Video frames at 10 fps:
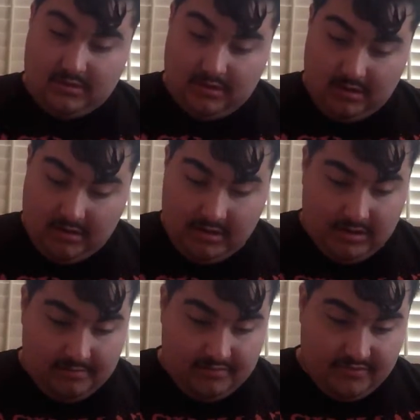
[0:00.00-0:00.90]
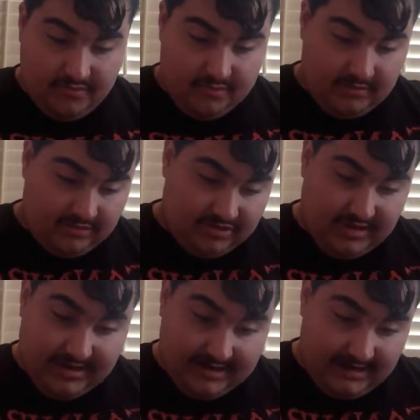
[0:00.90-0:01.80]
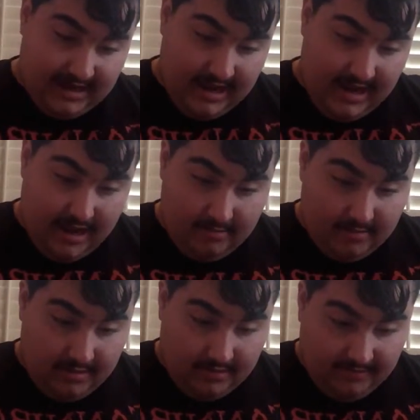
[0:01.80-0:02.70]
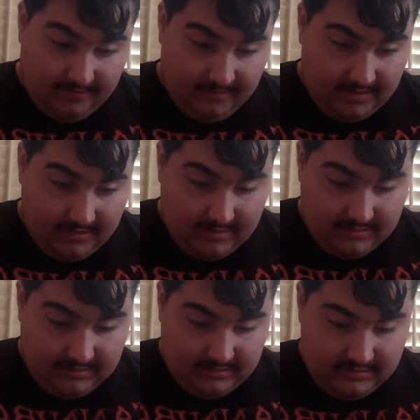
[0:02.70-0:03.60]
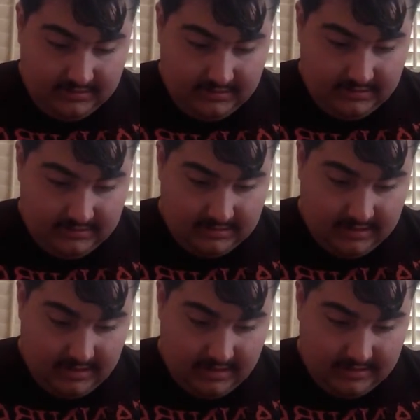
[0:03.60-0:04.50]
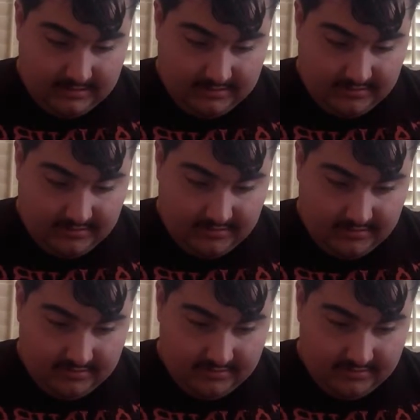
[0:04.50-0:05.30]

Oh, brutal. Check it out, motherfucker. Oh, this is brutal.